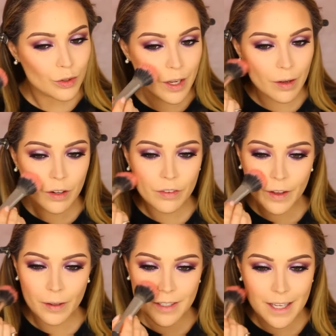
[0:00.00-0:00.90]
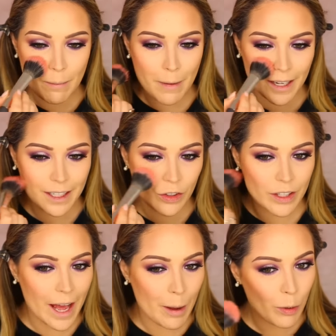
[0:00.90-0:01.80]
So I'm going to focus that mainly on
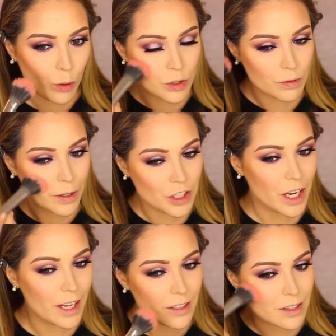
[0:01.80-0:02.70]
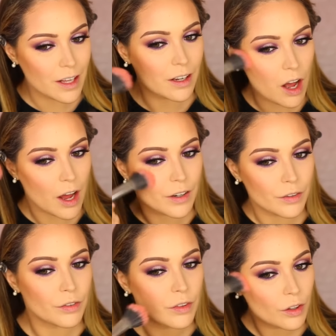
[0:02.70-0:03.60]
the apples of my cheeks and then kind
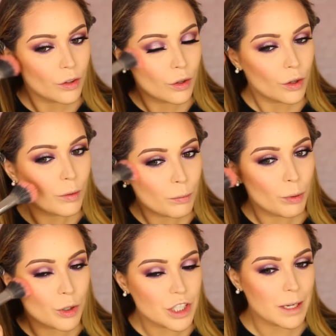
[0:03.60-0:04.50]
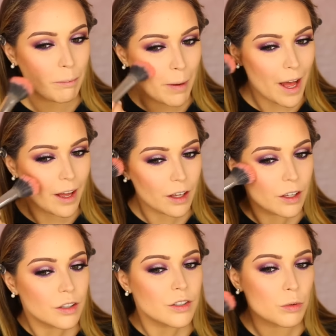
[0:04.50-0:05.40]
of push it back
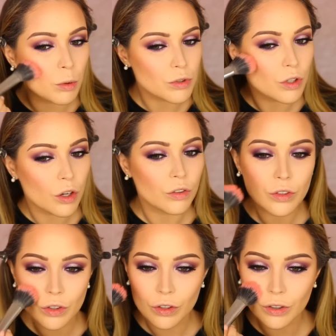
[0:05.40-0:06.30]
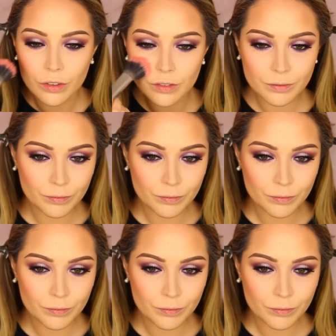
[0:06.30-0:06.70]
towards the contour.